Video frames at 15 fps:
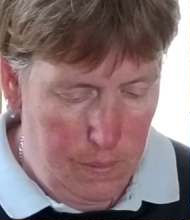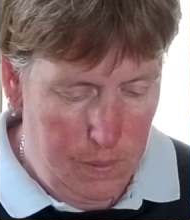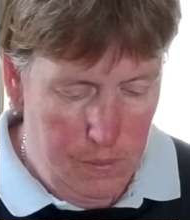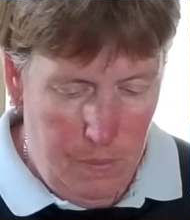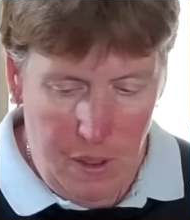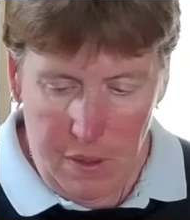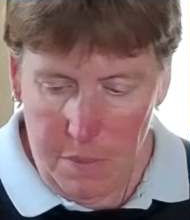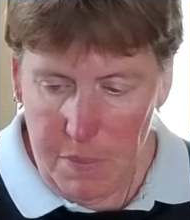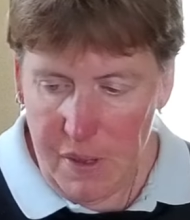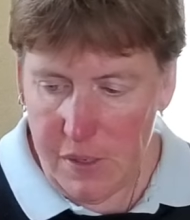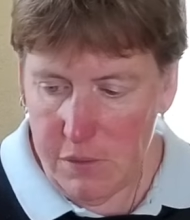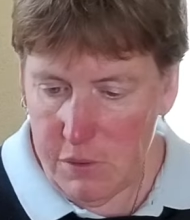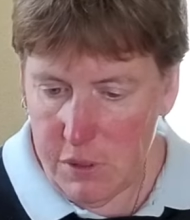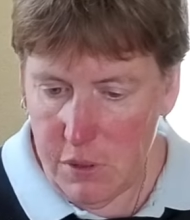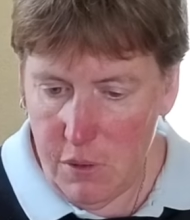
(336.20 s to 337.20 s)
It's about the
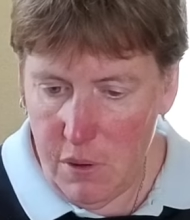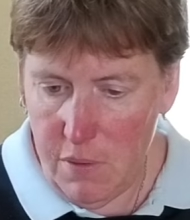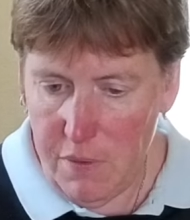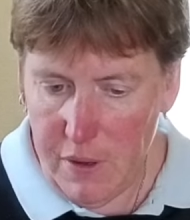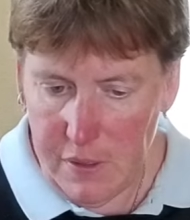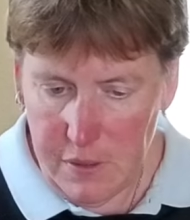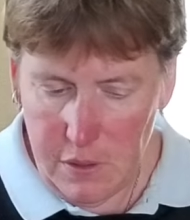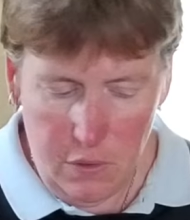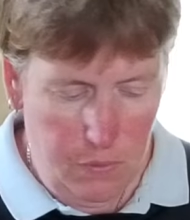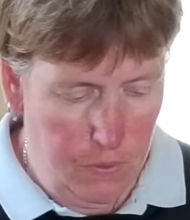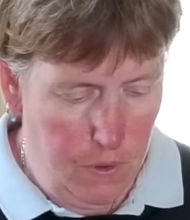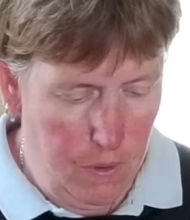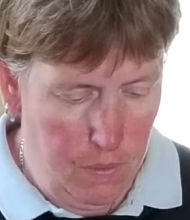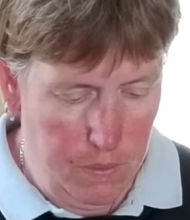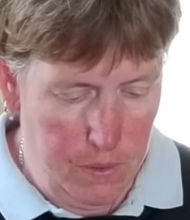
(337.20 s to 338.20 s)
best result I've had so
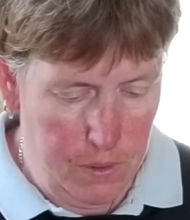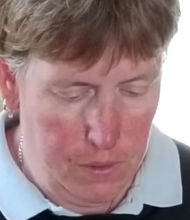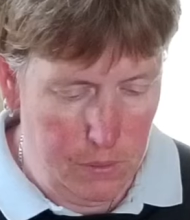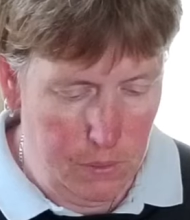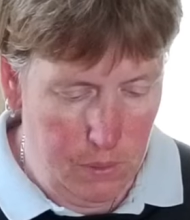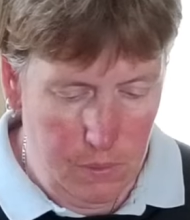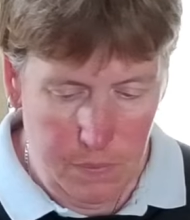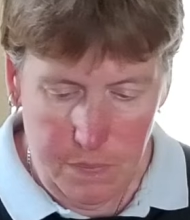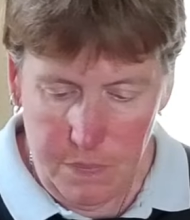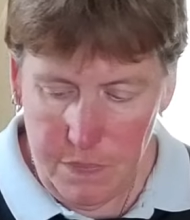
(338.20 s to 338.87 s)
far with this one.